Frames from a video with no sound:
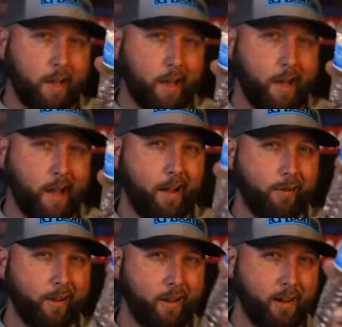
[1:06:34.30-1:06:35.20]
How
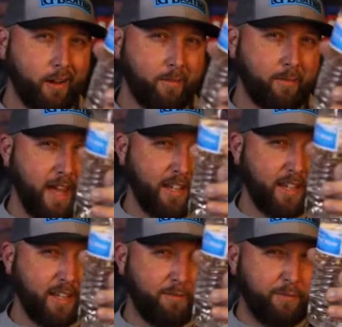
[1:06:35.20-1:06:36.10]
come that
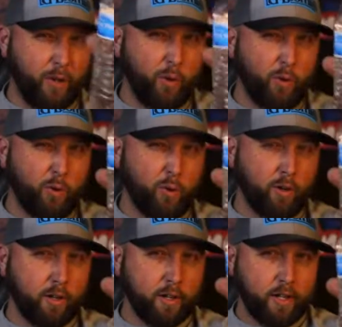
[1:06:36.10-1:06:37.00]

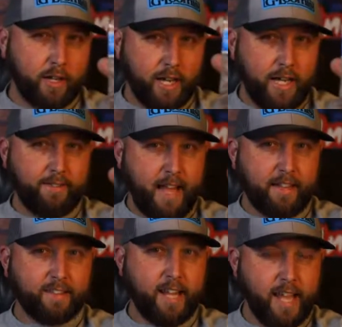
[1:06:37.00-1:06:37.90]
fuel in
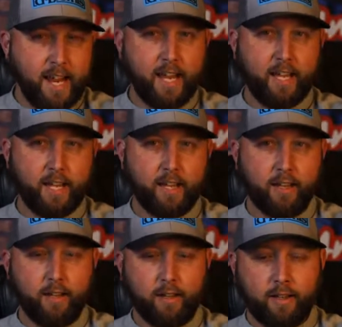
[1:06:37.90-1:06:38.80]
that tank
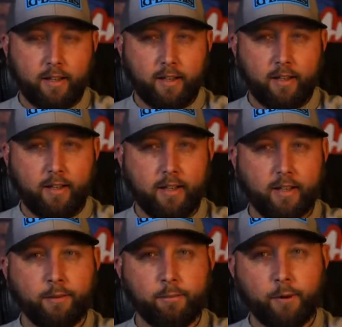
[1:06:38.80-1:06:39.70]

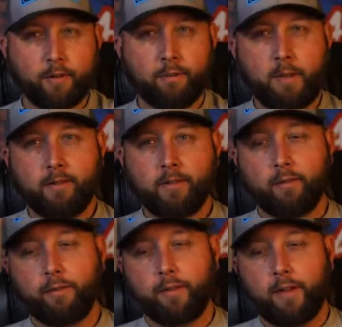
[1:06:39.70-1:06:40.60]
gets more
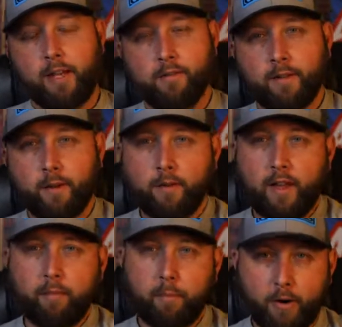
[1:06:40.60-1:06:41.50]
expensive even though
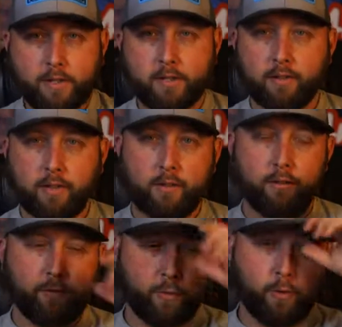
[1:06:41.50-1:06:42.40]
they purchased it
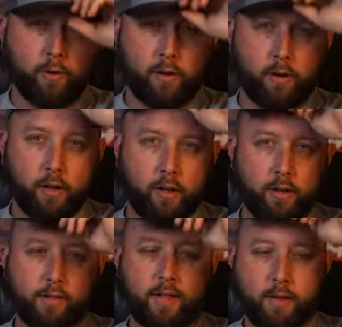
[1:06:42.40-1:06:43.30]
for
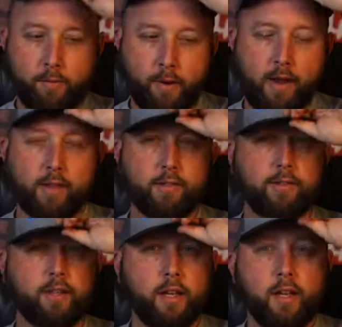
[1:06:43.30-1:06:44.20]
the same
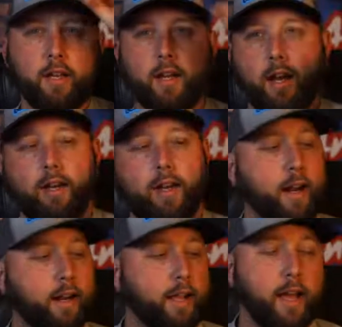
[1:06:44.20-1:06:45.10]
price? I
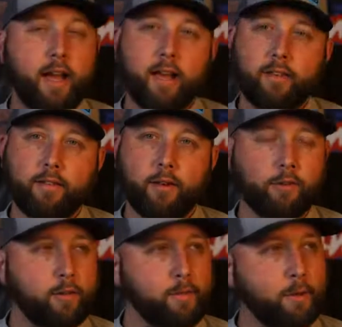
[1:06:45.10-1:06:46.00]
had a guy
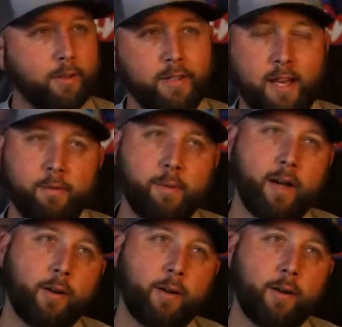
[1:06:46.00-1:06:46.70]
talk to me one time about